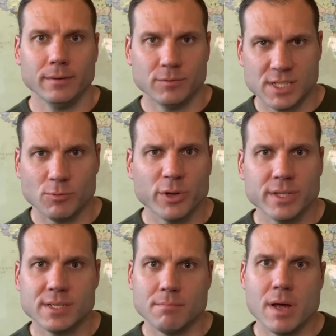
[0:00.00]
really
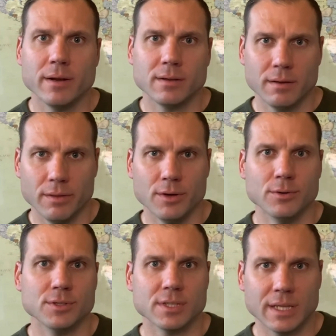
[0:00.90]
cement those